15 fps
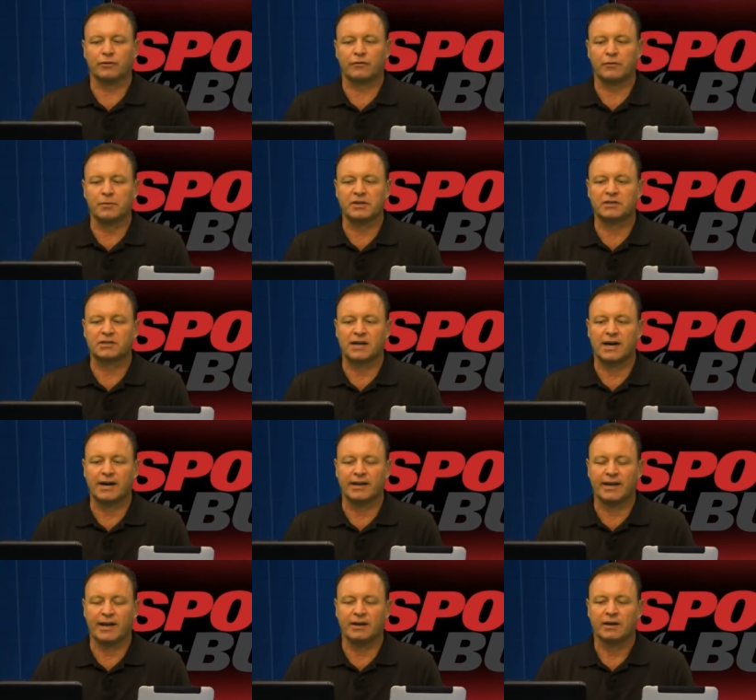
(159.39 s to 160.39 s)
from
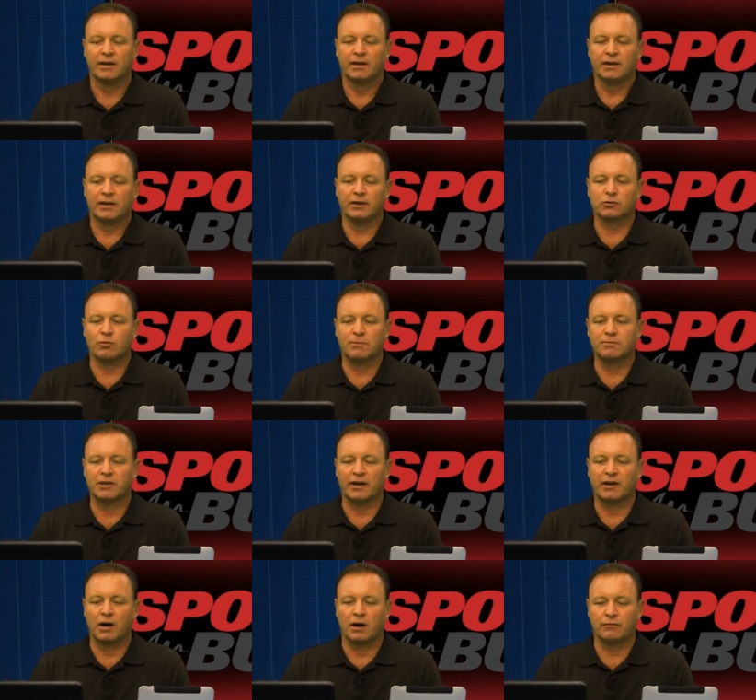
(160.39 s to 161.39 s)
inside. Again, his
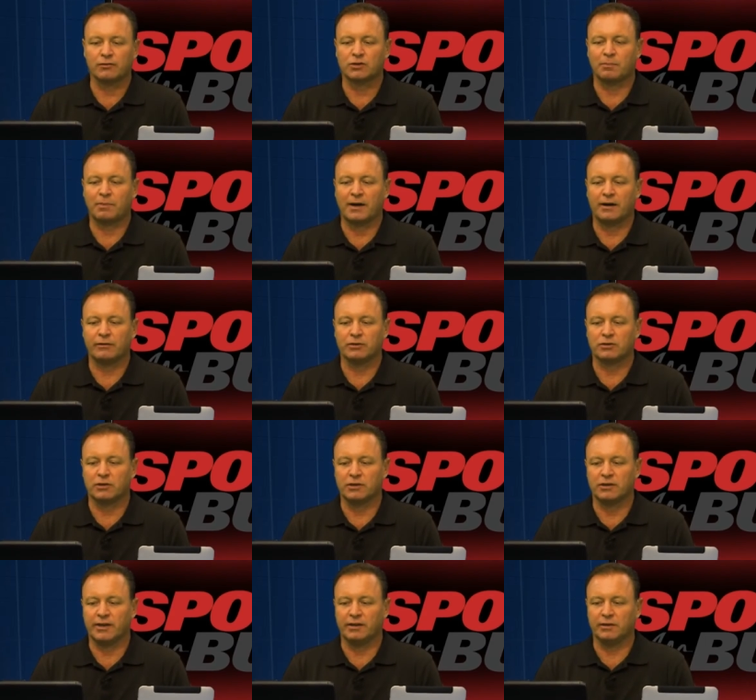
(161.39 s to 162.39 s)
website covers the Pirates on
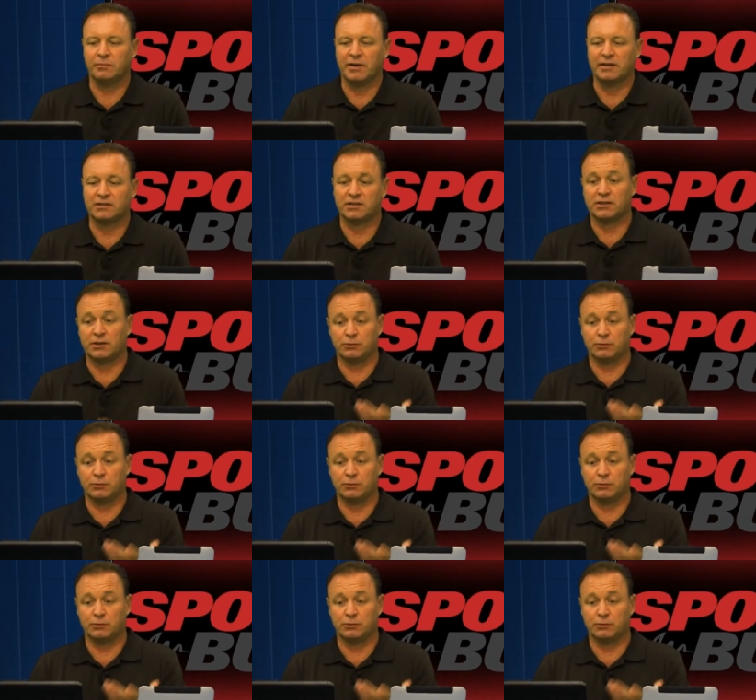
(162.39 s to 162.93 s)
a daily basis.